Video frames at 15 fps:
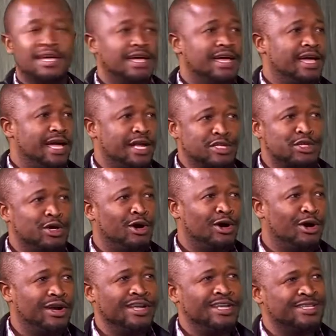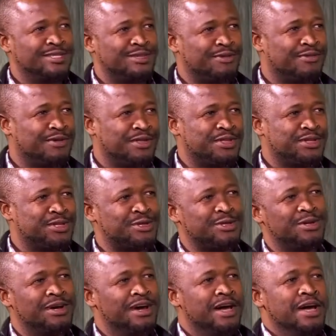and so on and so forth.
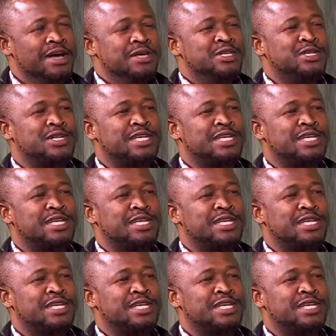So